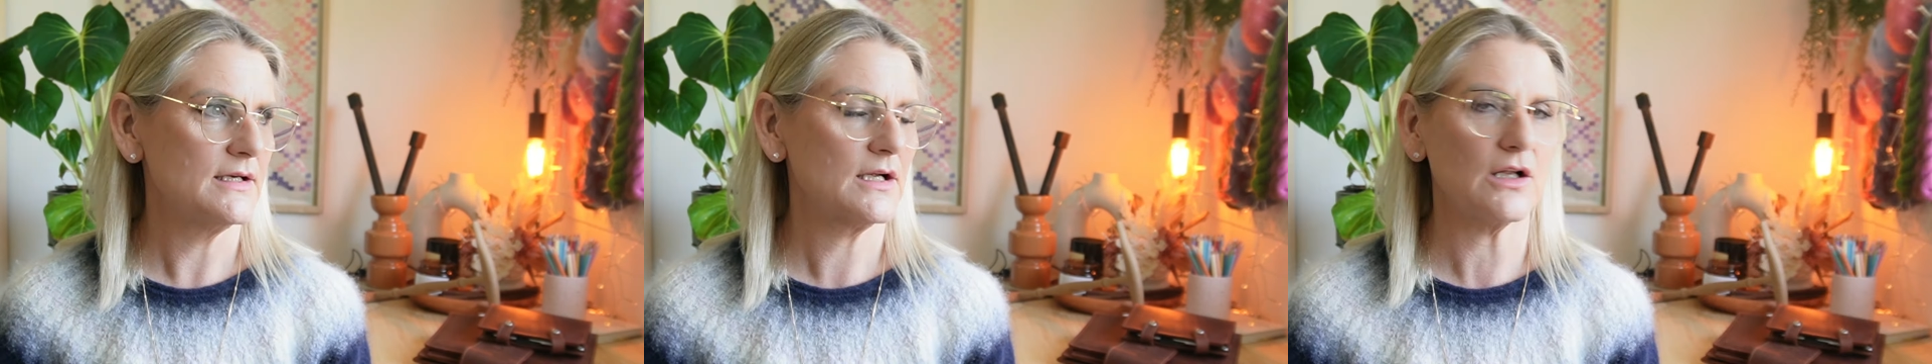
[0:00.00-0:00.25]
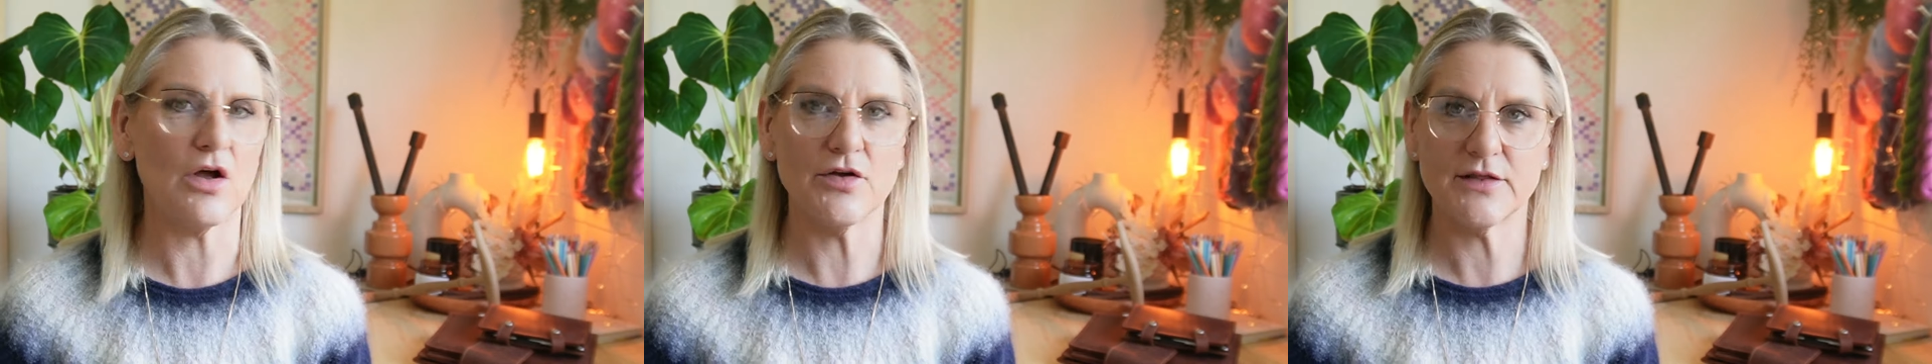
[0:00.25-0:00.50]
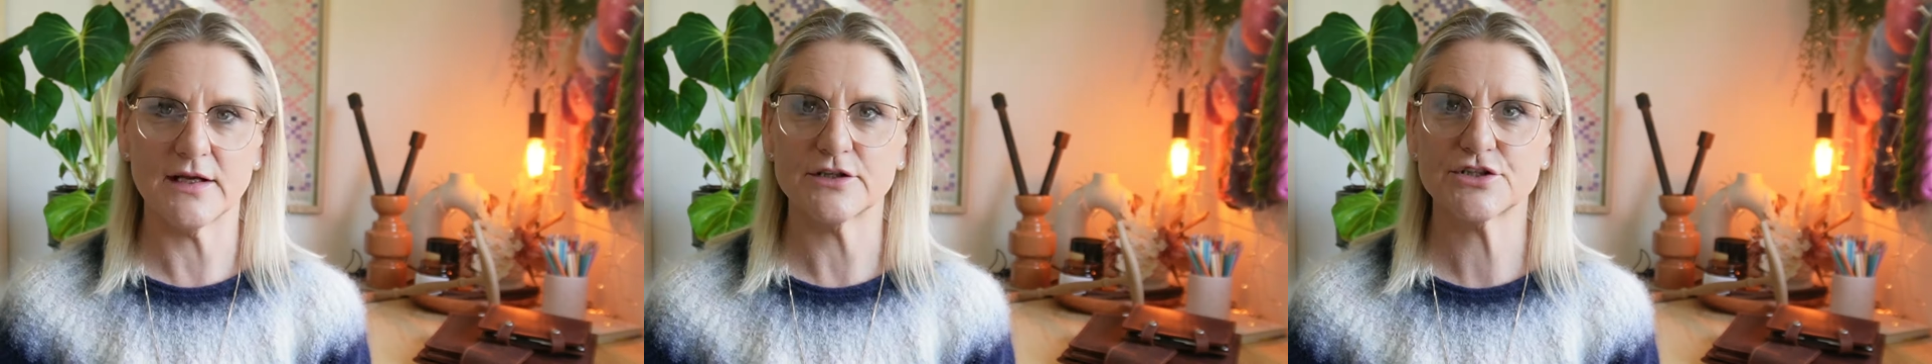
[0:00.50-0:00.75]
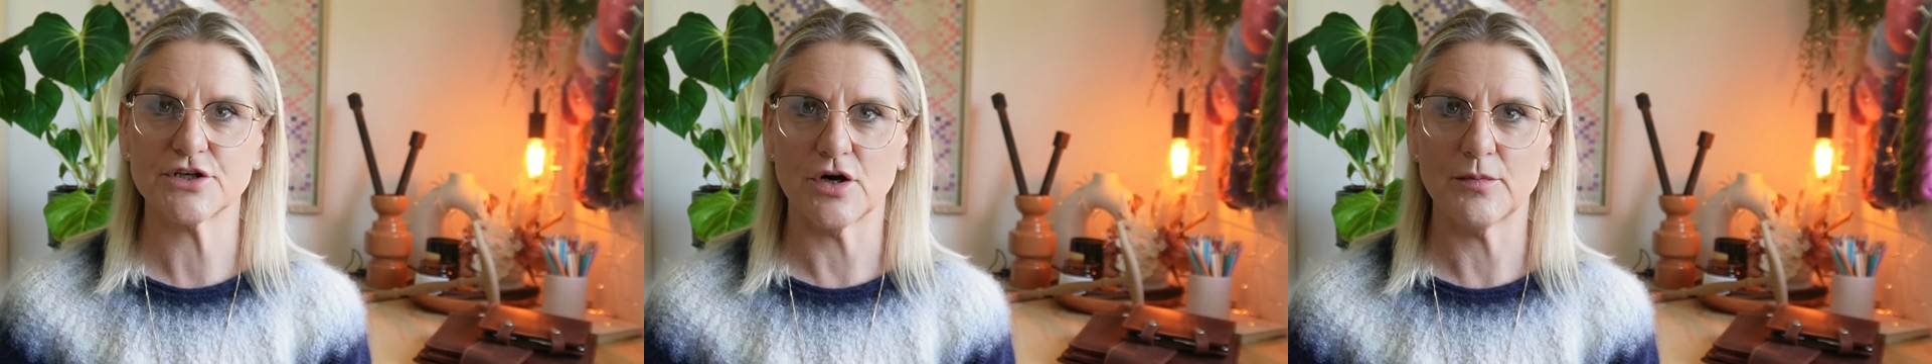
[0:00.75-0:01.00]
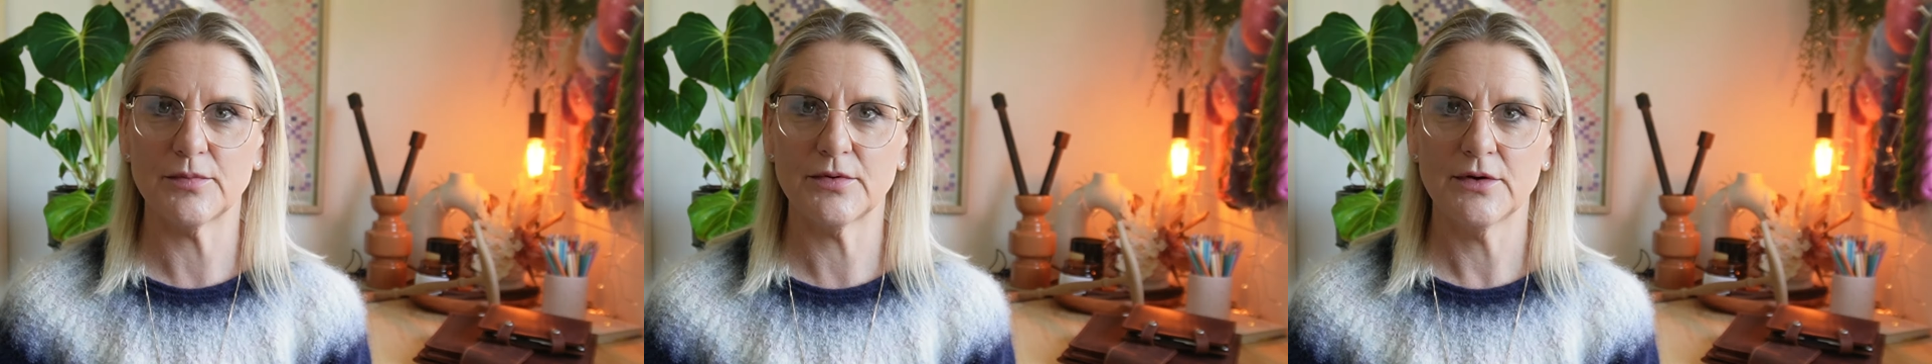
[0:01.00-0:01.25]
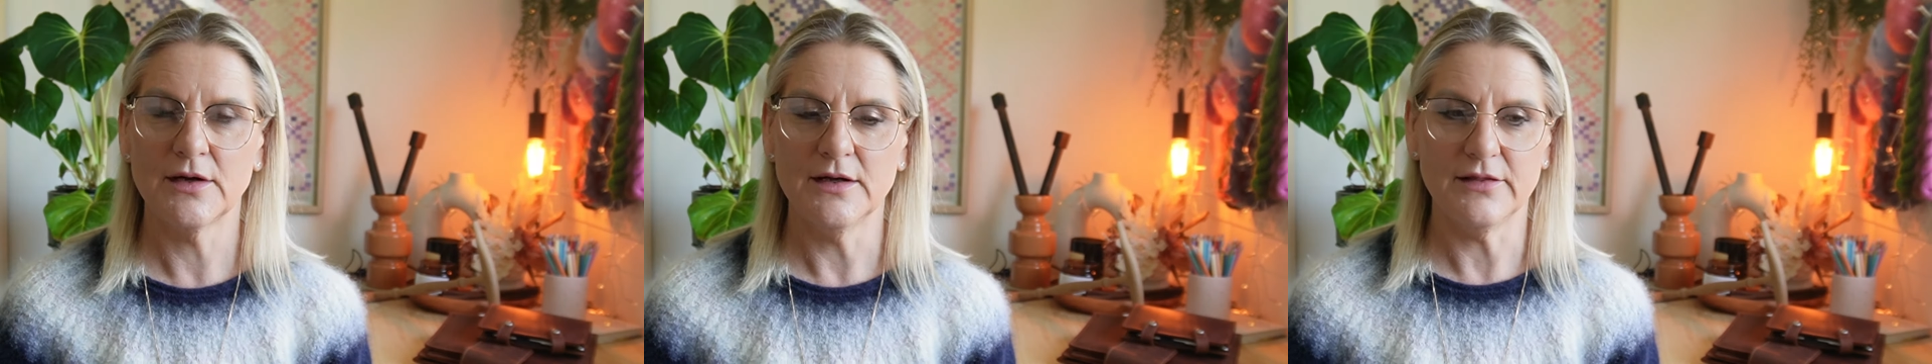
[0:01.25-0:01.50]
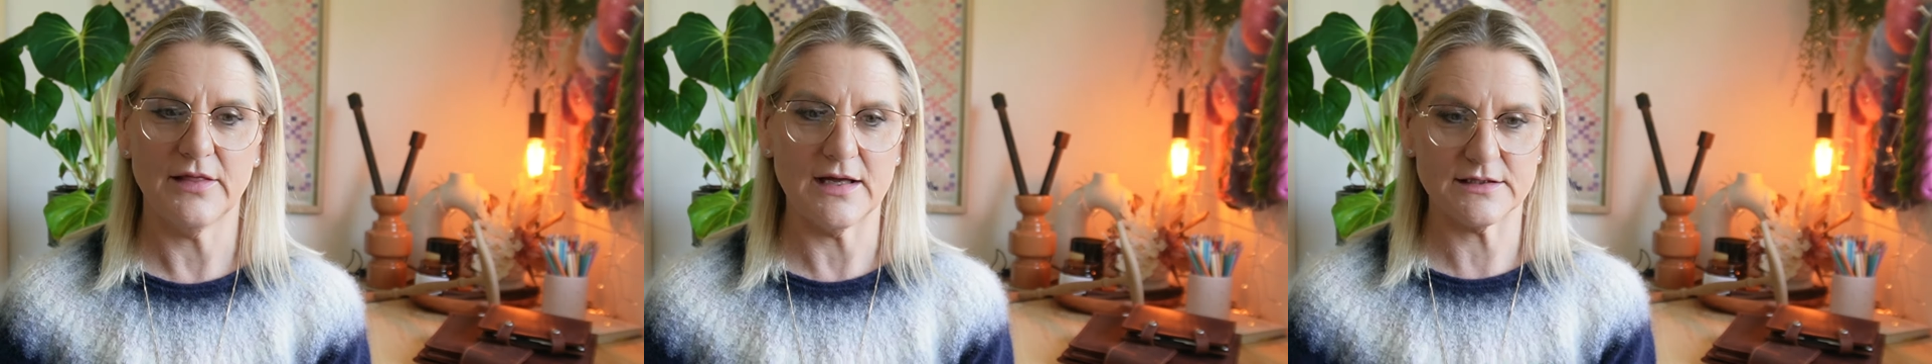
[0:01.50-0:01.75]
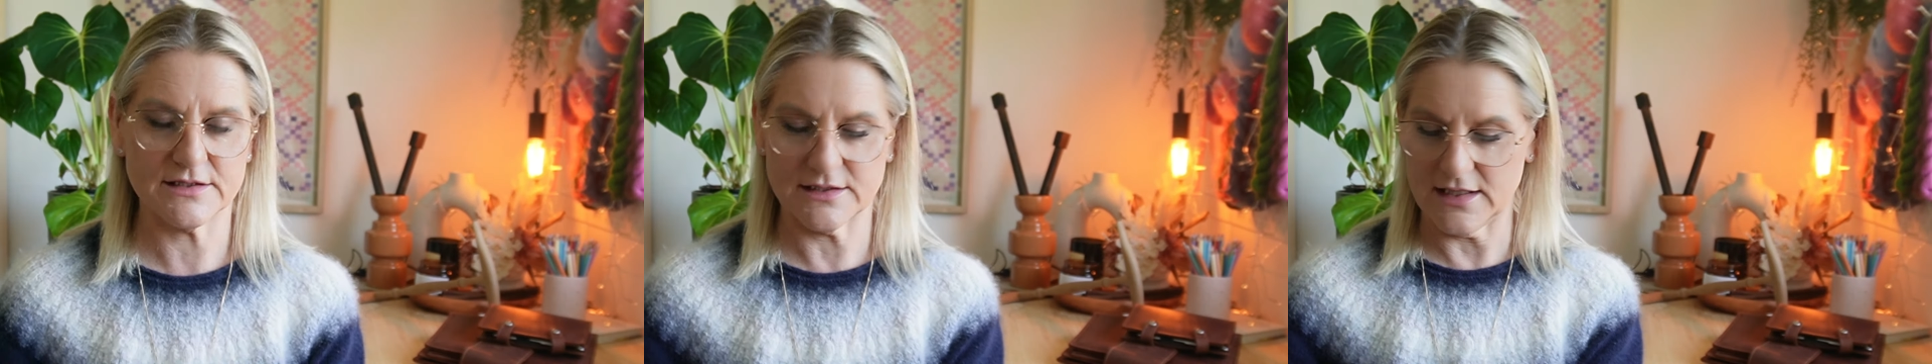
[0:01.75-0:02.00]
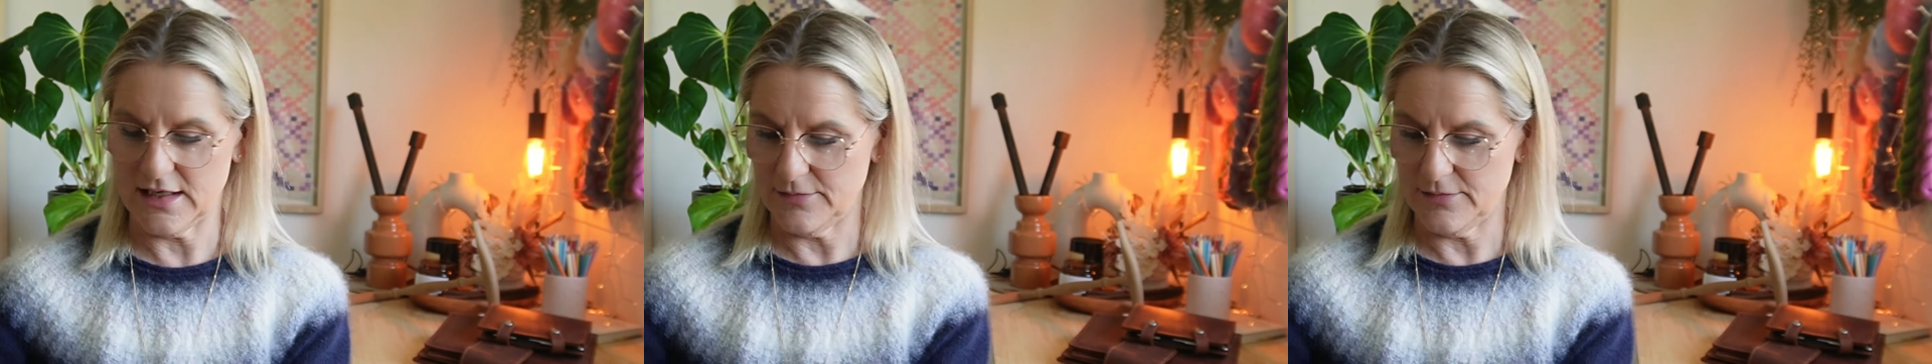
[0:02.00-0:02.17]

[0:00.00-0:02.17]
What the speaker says: clothing shop that